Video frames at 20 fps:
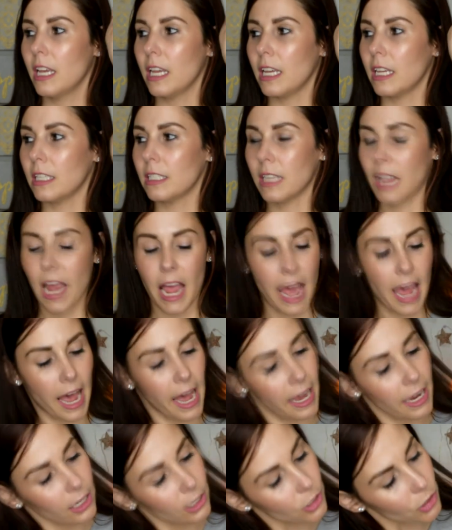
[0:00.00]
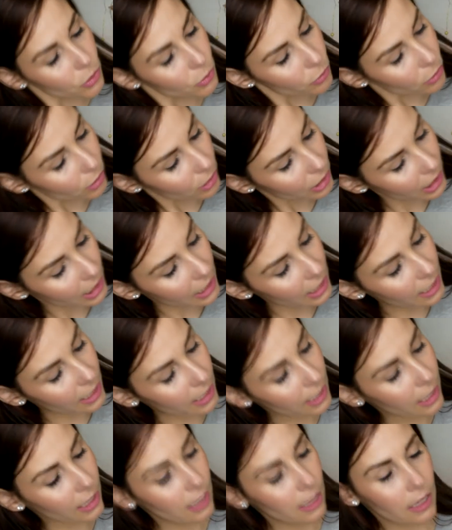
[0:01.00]
is
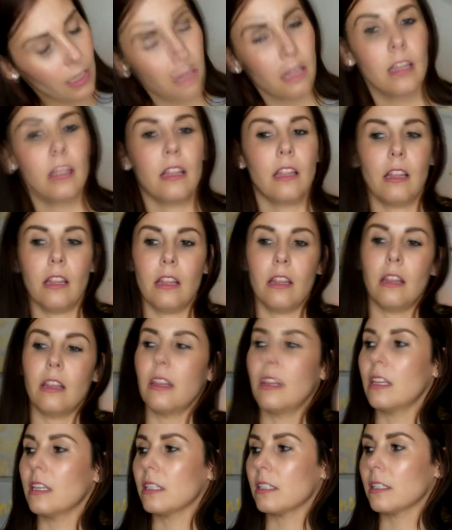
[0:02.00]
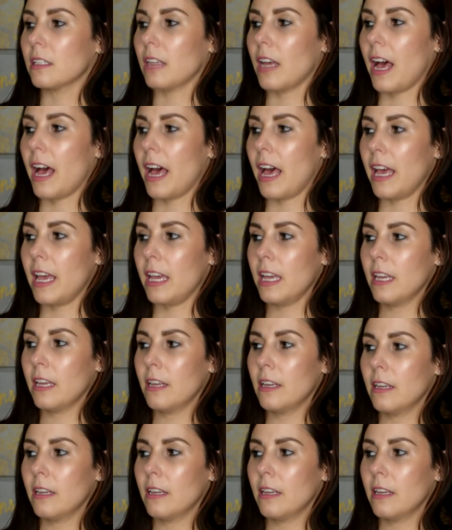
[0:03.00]
actually this guy.